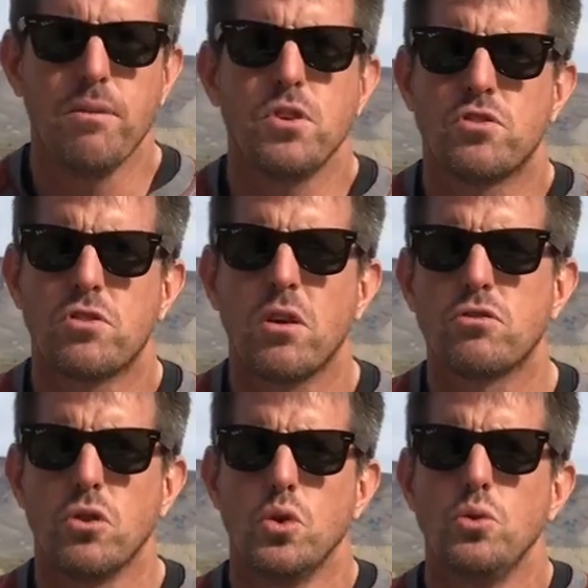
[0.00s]
If it starts
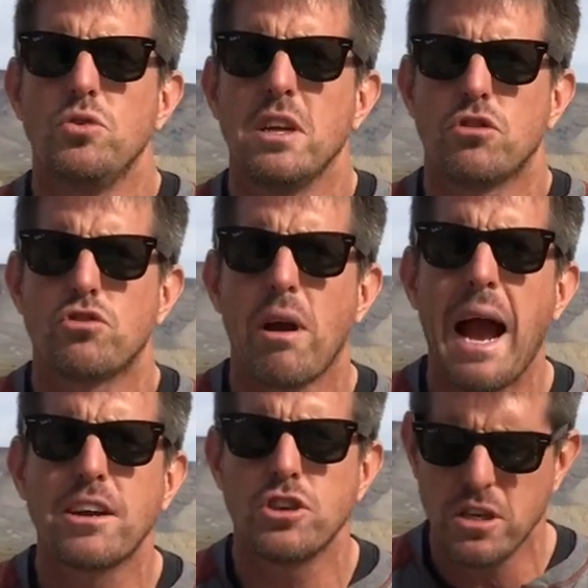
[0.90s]
losing its
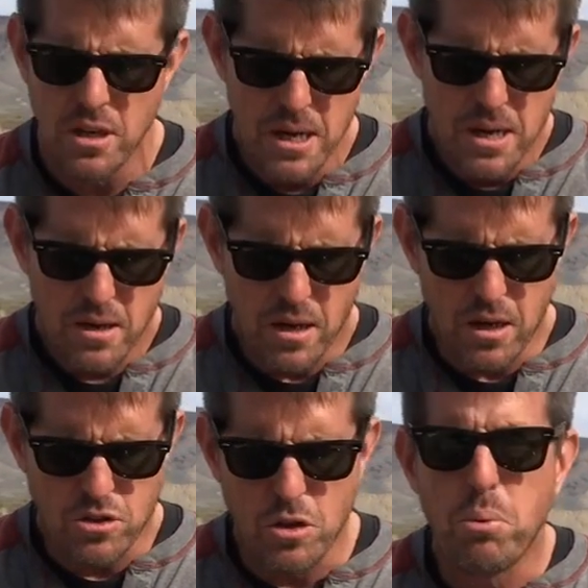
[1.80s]
traction
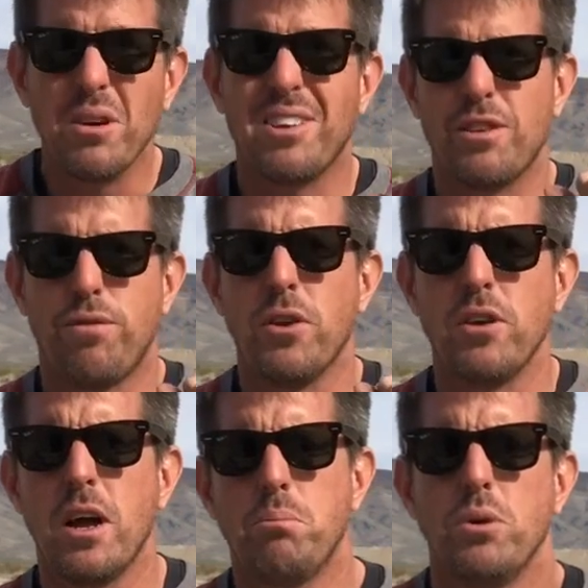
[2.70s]
to the point that it's
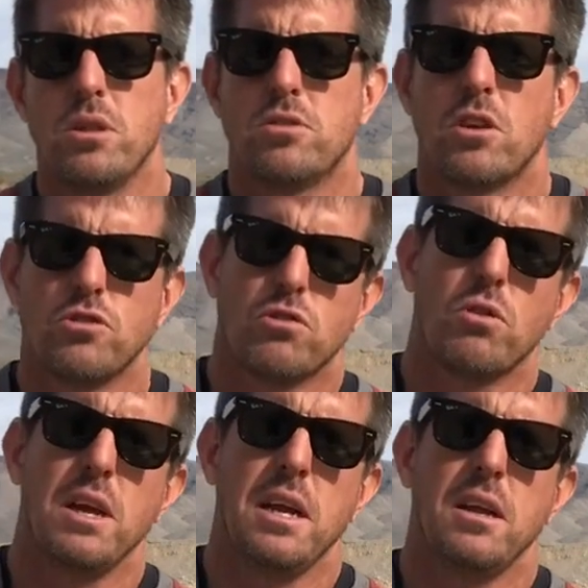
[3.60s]
filling up with
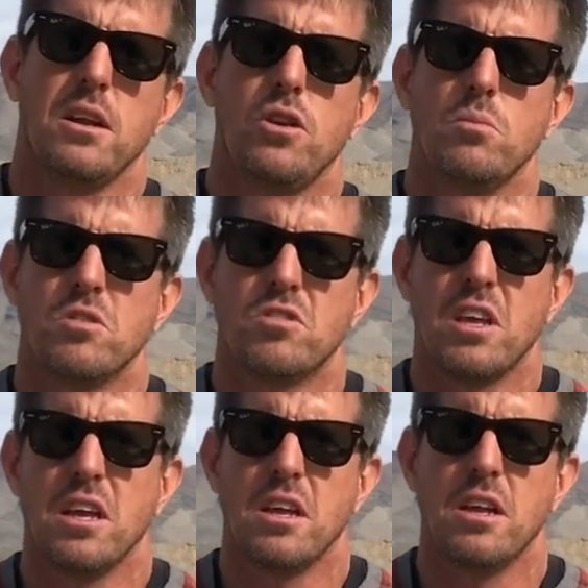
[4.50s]
sunscreen and human
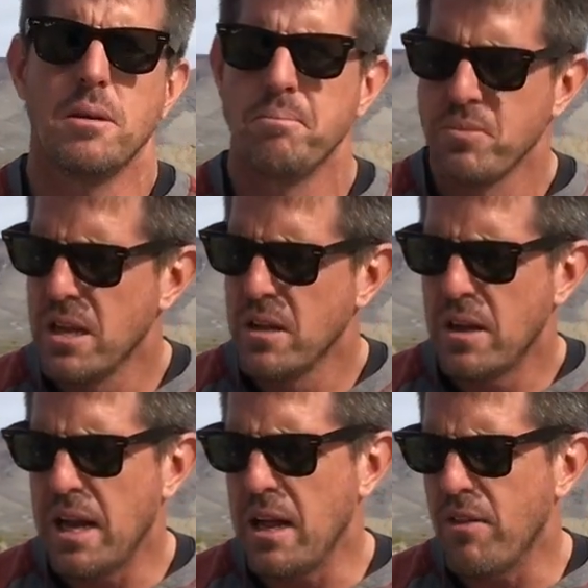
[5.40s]
skin and
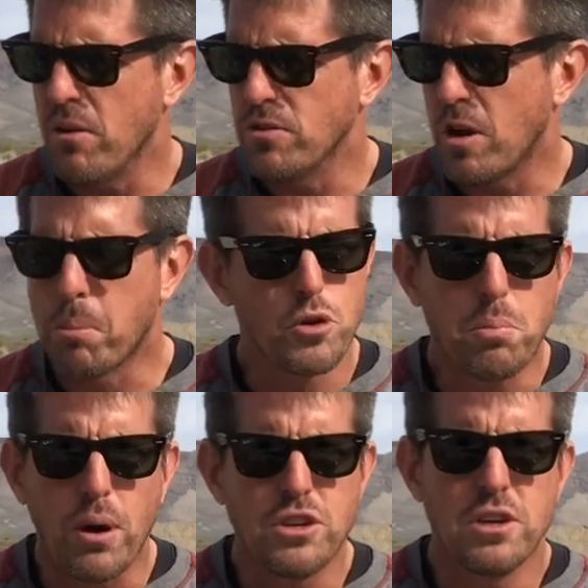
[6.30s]
any of those
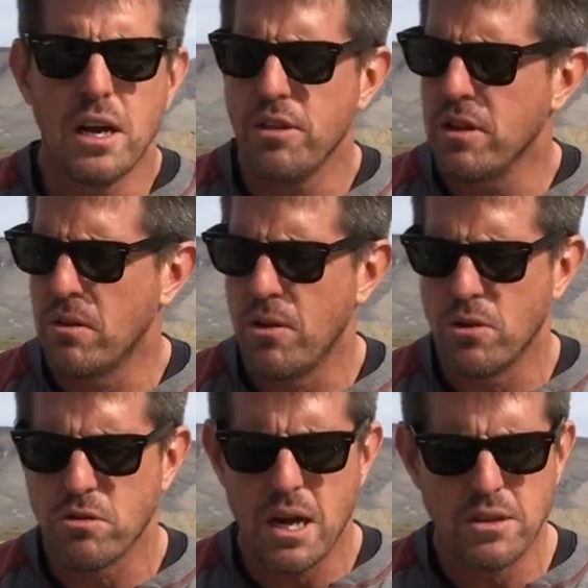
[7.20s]
perspiration, anything along
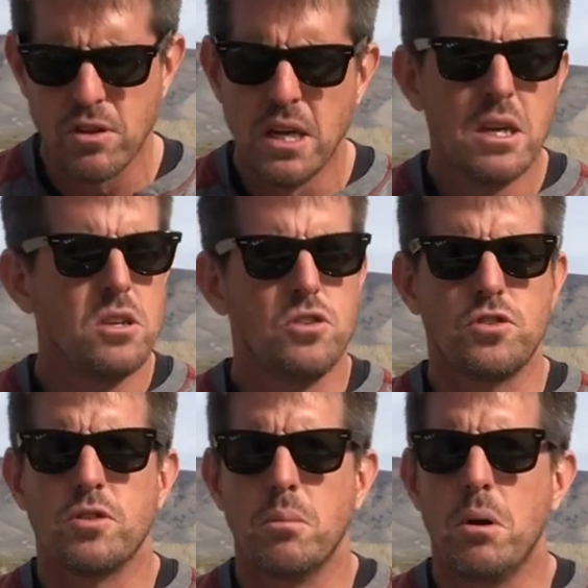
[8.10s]
those lines, Just
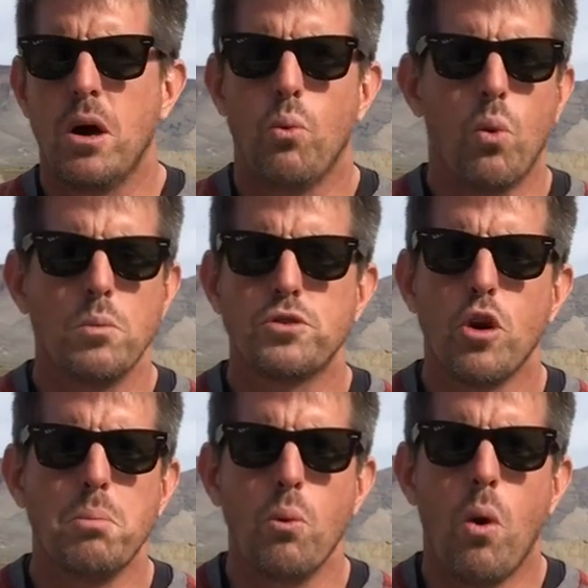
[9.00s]
some warm
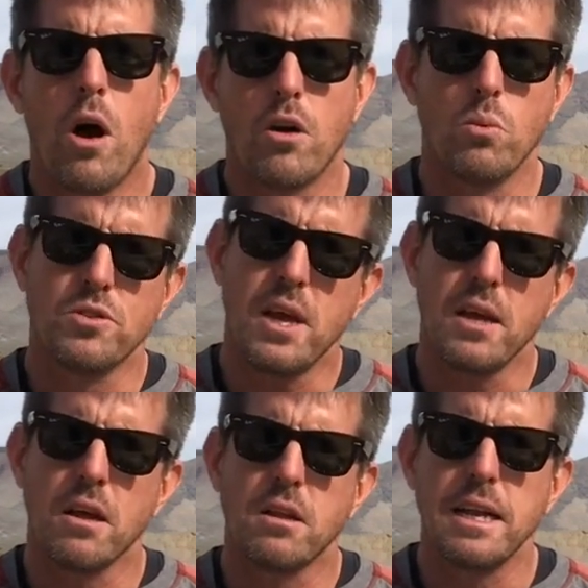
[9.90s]
soap and water will take
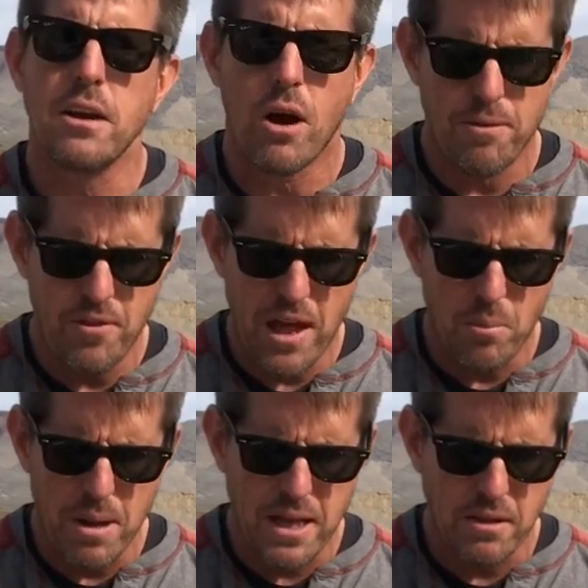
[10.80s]
and clean it off, and that'll
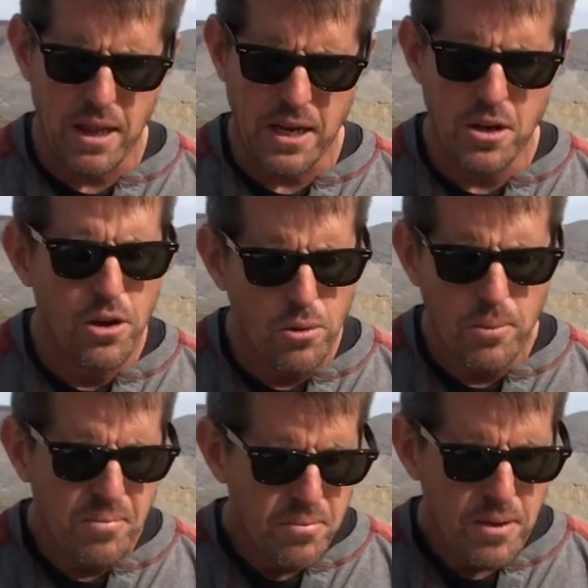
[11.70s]
make it like new.
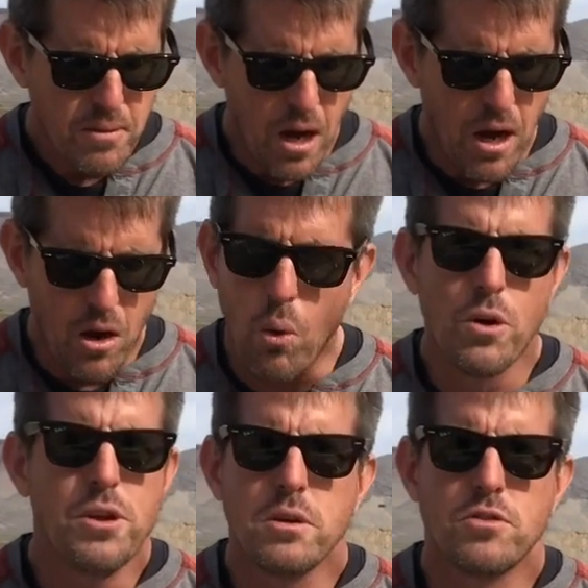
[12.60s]
Or
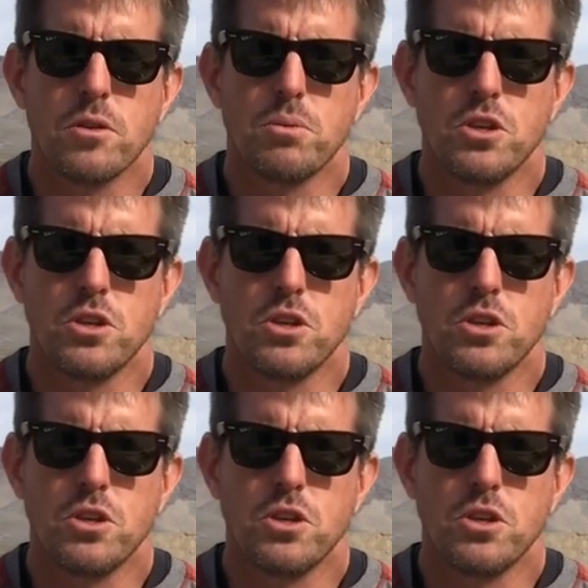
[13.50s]
you can simply